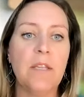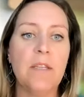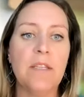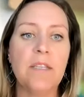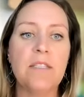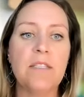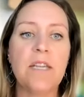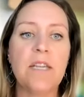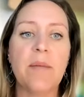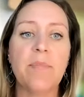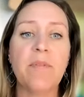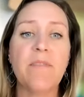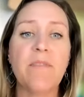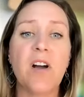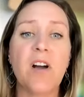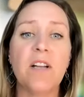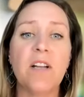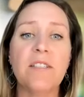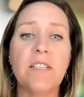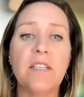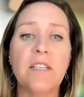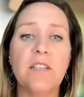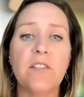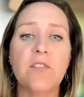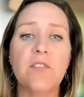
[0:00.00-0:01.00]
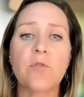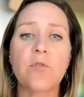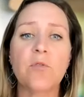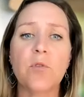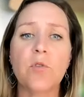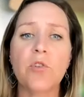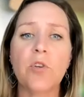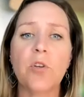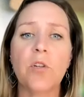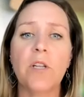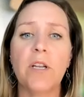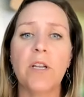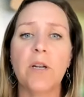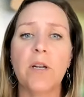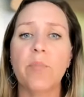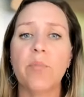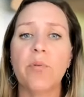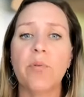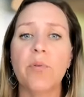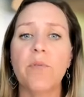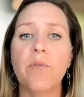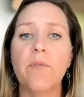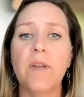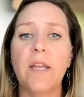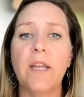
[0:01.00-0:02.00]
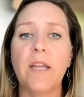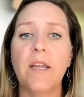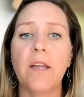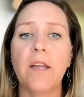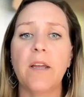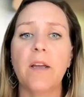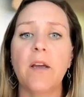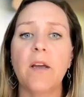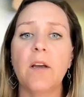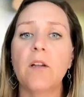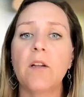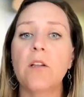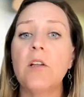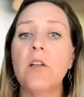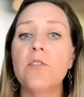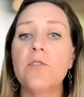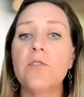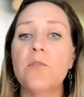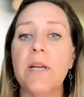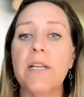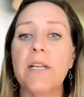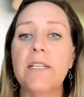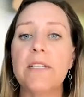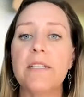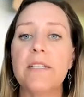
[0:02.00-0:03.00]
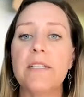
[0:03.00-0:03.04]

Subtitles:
This type of content is crucial in improving close rates,